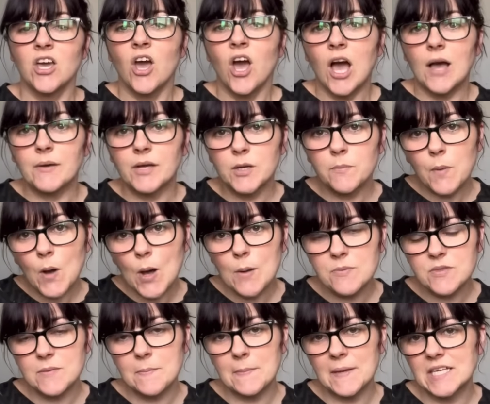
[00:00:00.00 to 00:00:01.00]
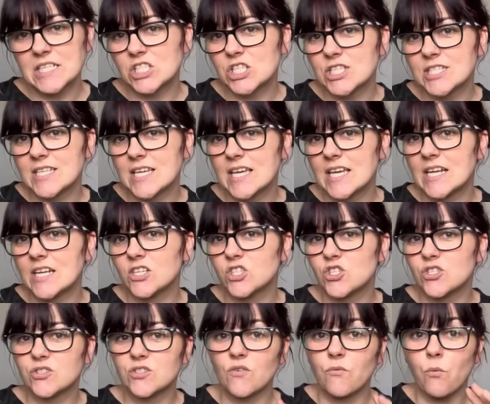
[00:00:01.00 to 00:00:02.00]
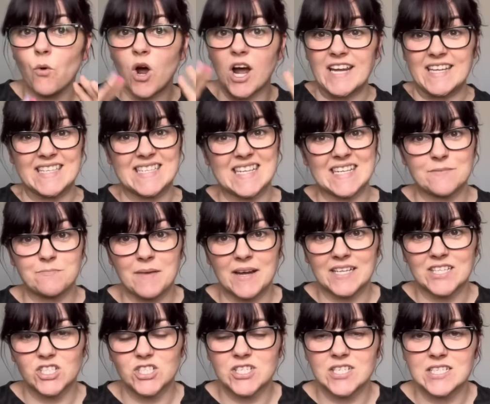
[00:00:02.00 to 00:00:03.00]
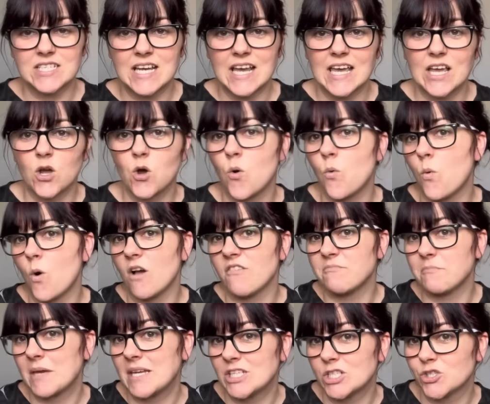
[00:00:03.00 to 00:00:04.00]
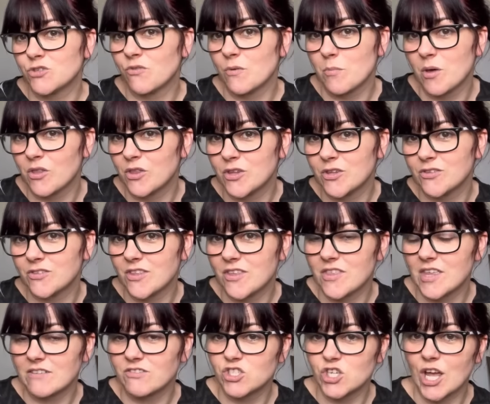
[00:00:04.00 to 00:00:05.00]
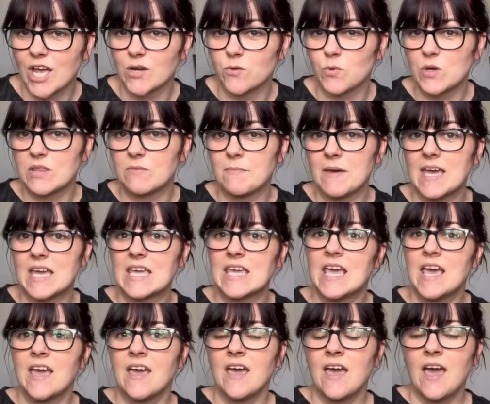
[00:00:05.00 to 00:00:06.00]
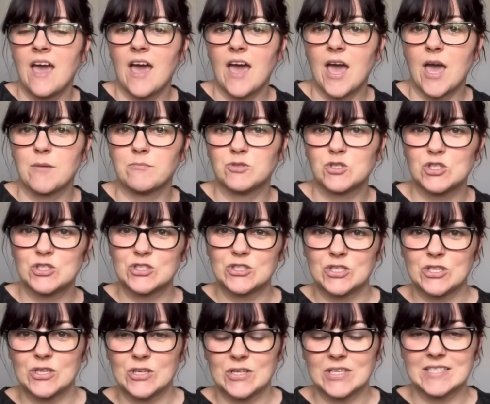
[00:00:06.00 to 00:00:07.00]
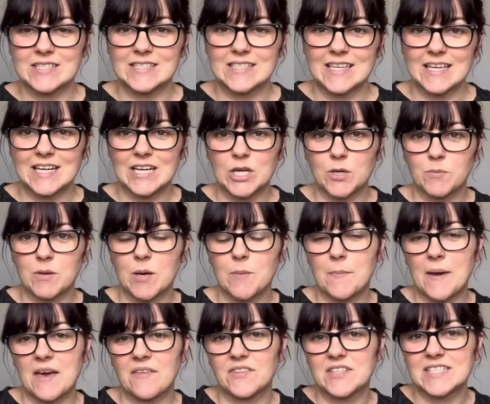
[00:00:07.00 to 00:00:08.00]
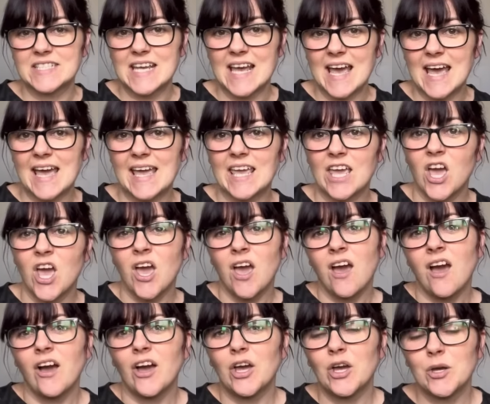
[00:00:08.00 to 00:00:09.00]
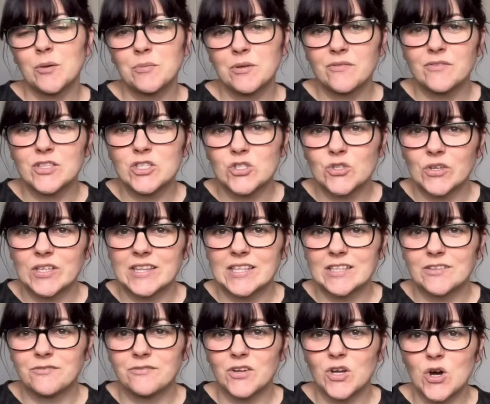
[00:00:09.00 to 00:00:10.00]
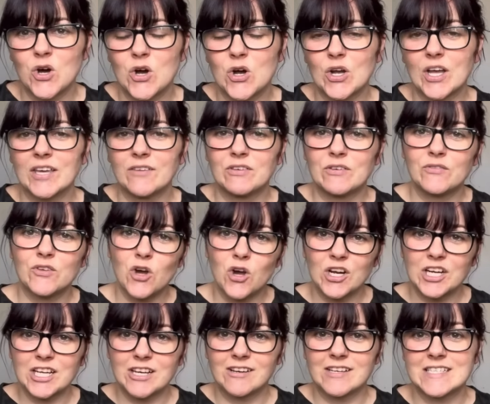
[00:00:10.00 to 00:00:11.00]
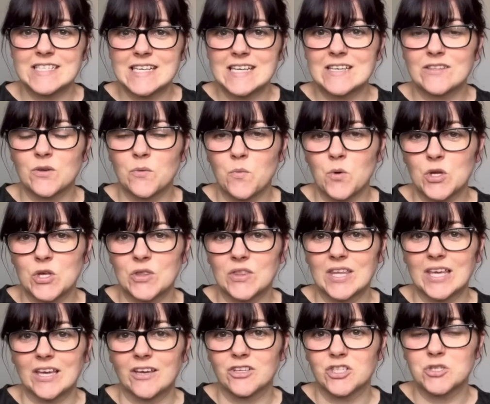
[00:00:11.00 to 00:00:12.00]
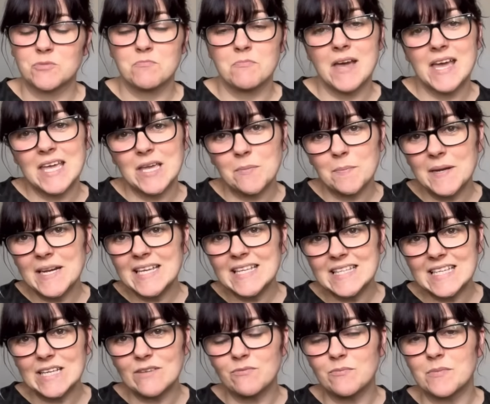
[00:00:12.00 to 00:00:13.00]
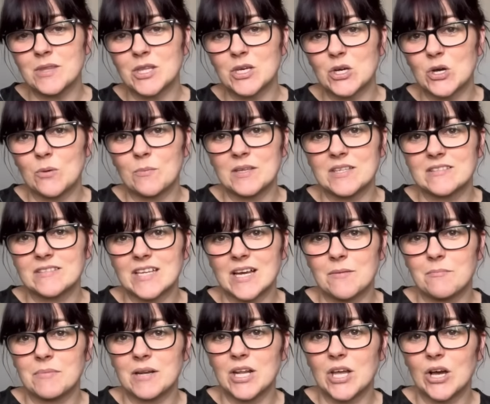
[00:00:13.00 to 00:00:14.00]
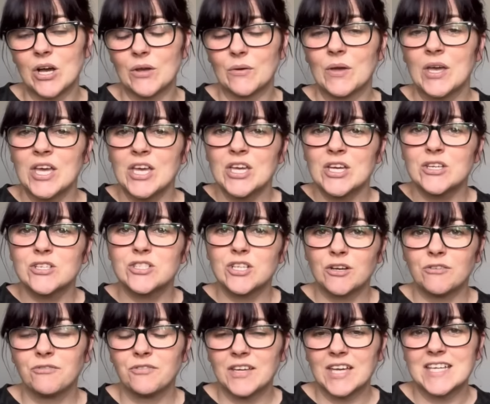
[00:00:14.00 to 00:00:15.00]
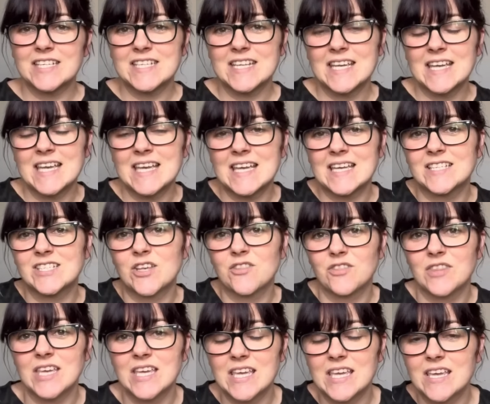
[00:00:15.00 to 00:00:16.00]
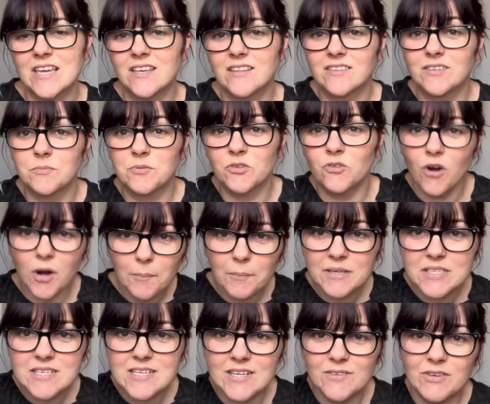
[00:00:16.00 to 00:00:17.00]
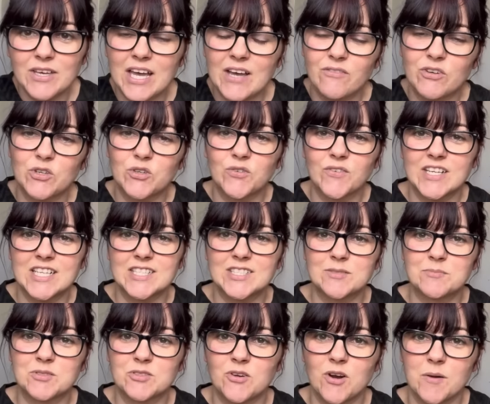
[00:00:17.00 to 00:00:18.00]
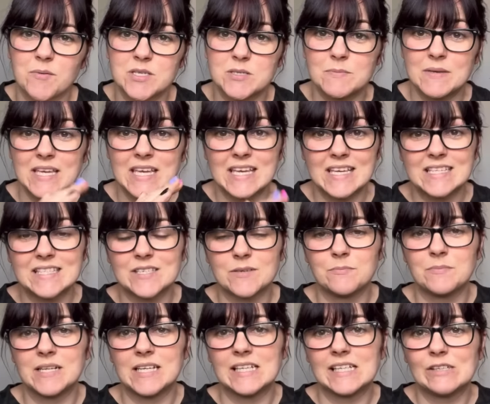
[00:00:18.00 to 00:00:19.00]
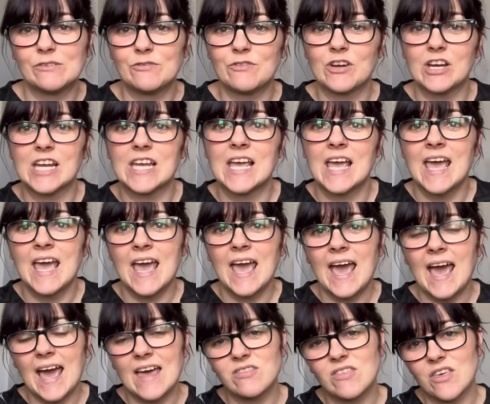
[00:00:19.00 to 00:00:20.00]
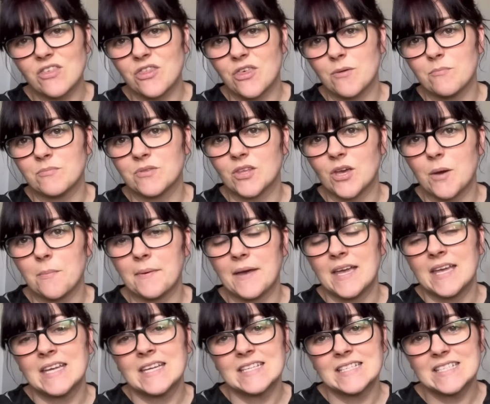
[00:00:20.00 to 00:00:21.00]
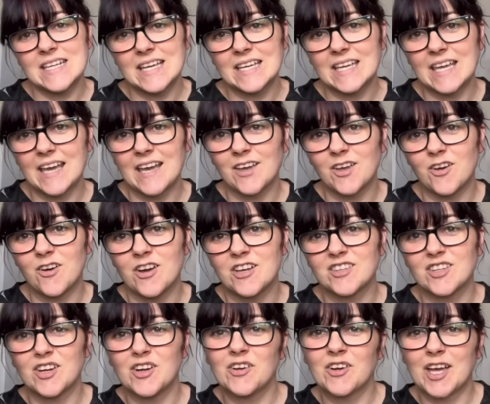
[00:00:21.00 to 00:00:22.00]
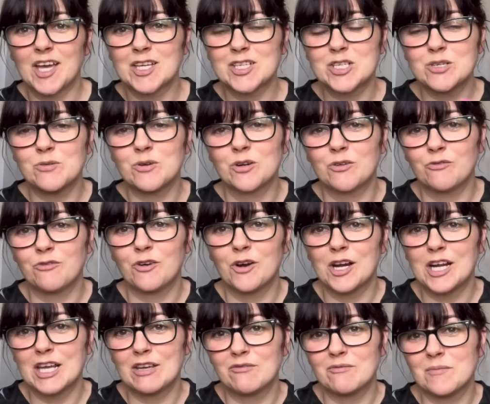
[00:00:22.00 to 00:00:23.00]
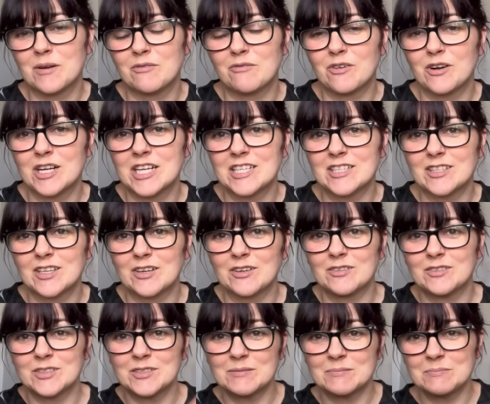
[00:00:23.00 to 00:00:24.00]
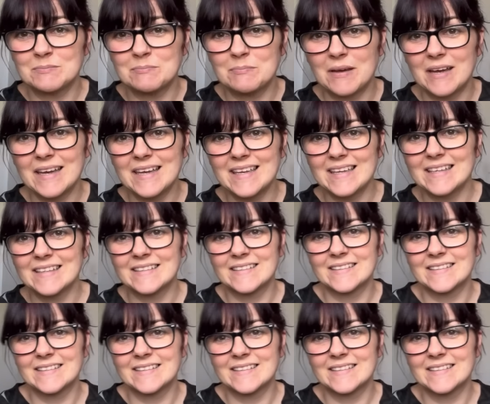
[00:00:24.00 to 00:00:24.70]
I'm going to pop some pictures in just of what I did manage to take or what I've pinched from others that they've shared with me, just so you can see a little bit about the day. I hope you've enjoyed this vlog. If you've got any ideas on what you think I should make, please leave them in the comments down below. Don't forget to hit the subscribe button if you haven't already subscribed to me. It is completely free. And that thumbs up. Take care, guys, and I'll catch you all on Friday for my Friday sews. Bye.